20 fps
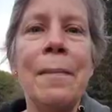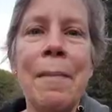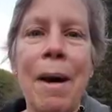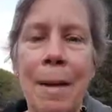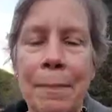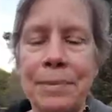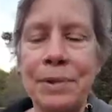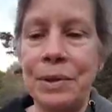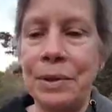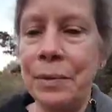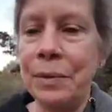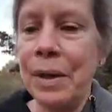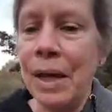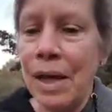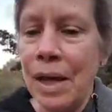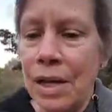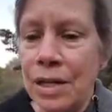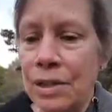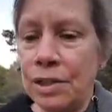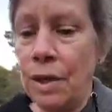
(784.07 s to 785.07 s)
up to,
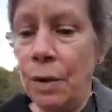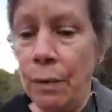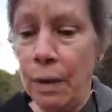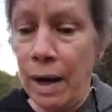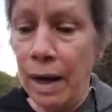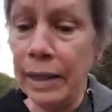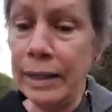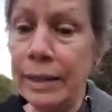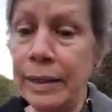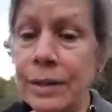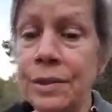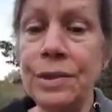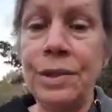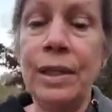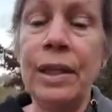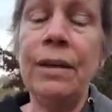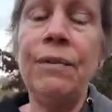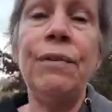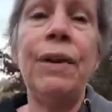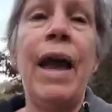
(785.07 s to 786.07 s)
so I can
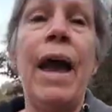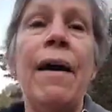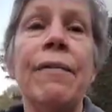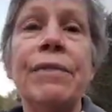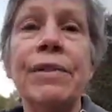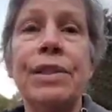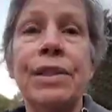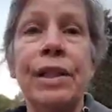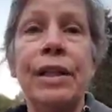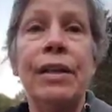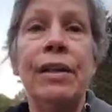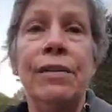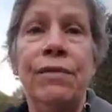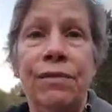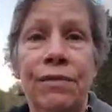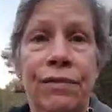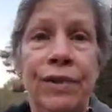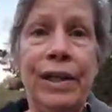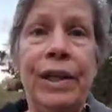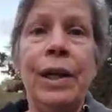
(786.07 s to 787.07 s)
see if you haven't seen a
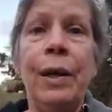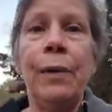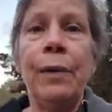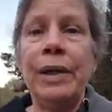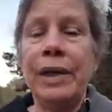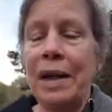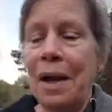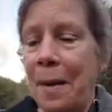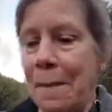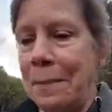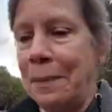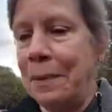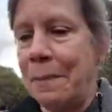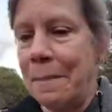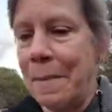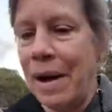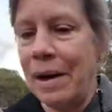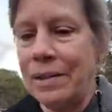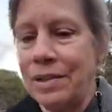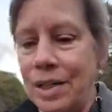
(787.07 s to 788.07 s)
video in a couple of
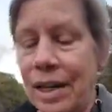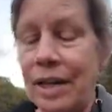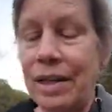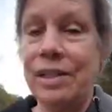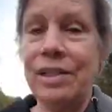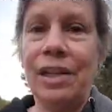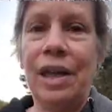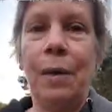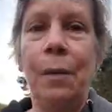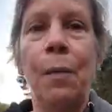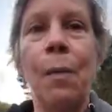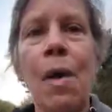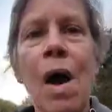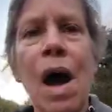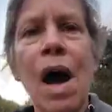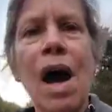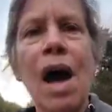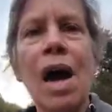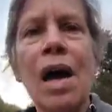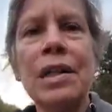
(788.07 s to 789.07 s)
months and it's like,
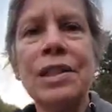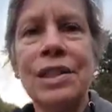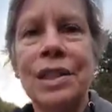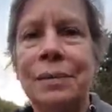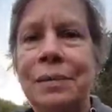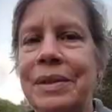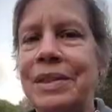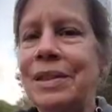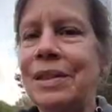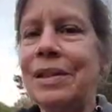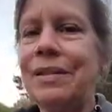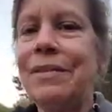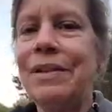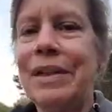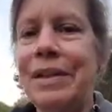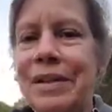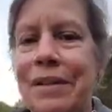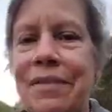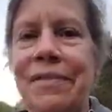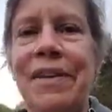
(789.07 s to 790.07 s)
what? She was living
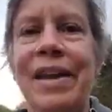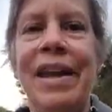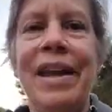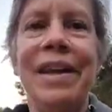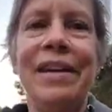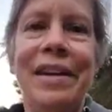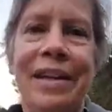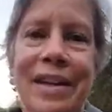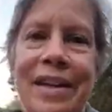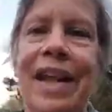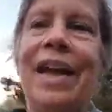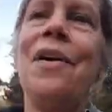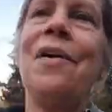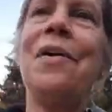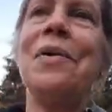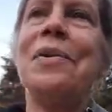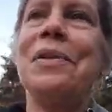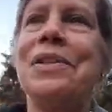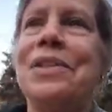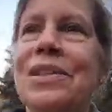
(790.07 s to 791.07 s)
in a van and now
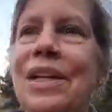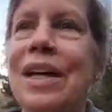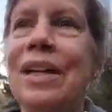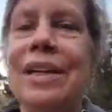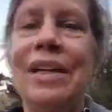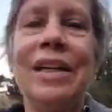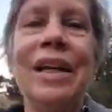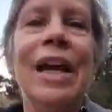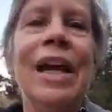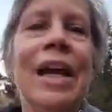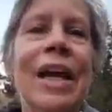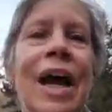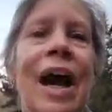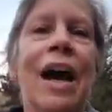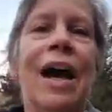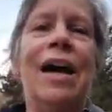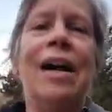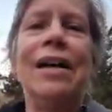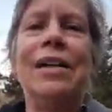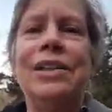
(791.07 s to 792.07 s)
all of a sudden
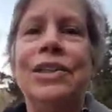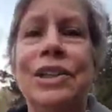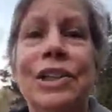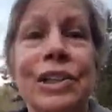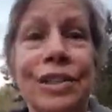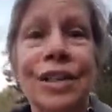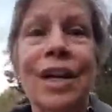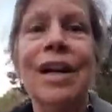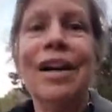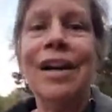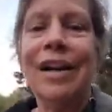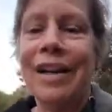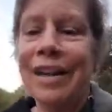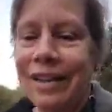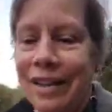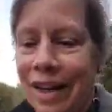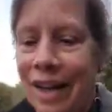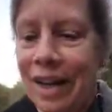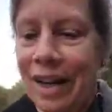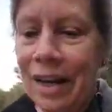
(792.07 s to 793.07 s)
she's not.
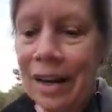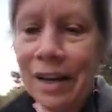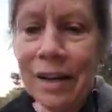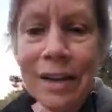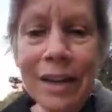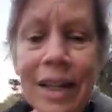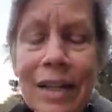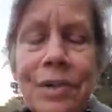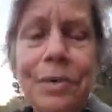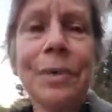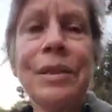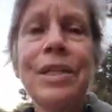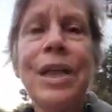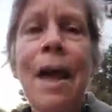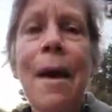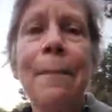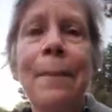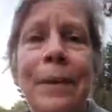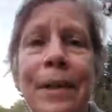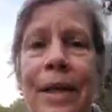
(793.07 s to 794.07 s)
That's what's
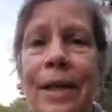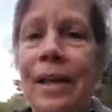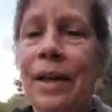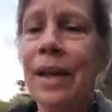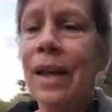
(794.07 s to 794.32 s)
happening.